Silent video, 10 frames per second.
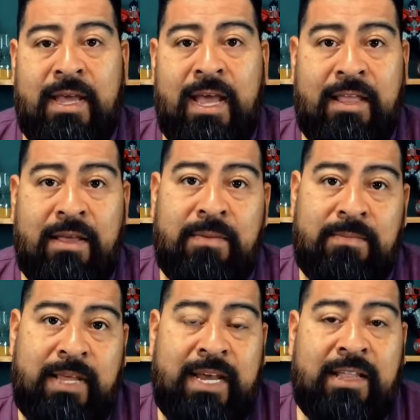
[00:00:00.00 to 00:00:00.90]
and
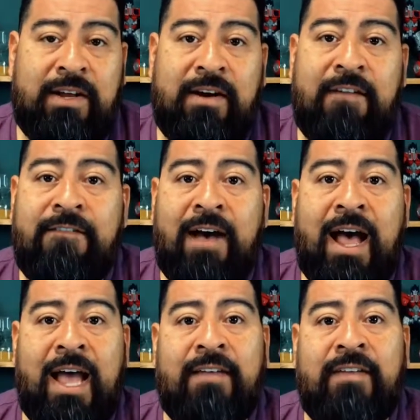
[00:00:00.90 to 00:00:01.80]
then they get there at
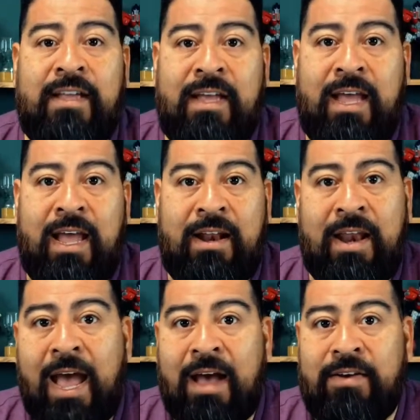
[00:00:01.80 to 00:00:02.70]
5, and
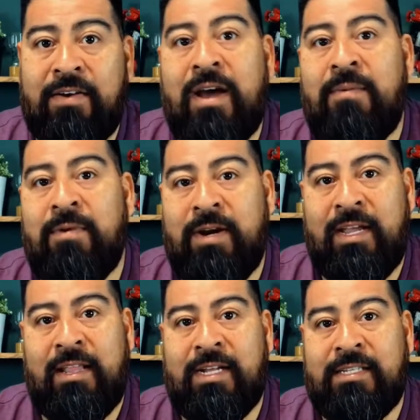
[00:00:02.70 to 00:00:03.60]
now you're not
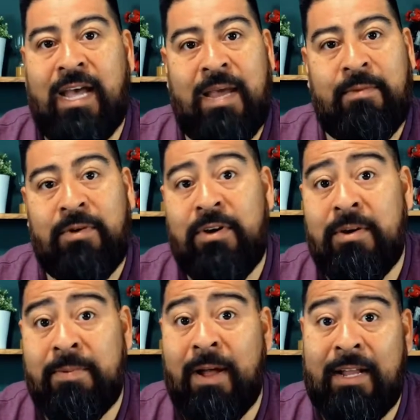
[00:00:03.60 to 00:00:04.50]
working that time, or you're
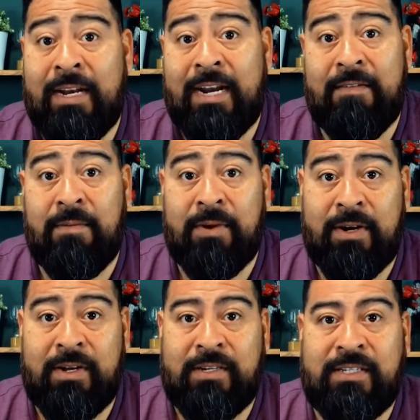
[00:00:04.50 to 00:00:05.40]
probably not even
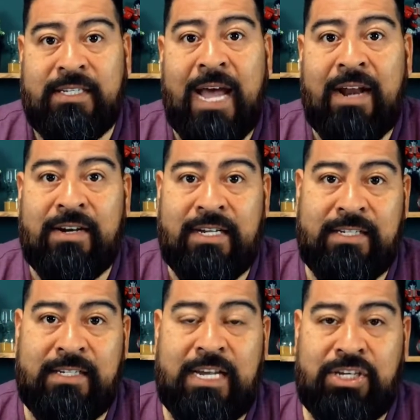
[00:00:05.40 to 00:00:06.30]
working on
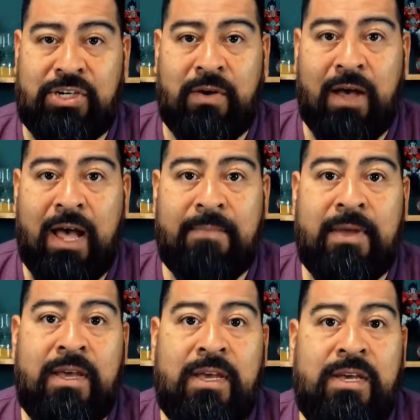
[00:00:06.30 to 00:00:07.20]
Saturdays. They show
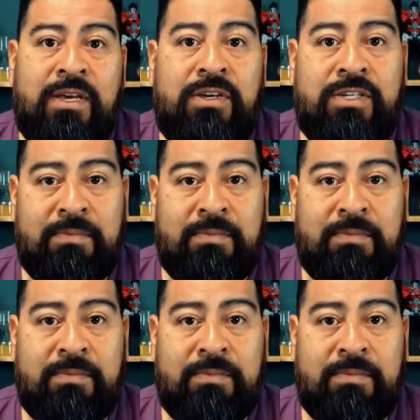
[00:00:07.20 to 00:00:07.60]
up, you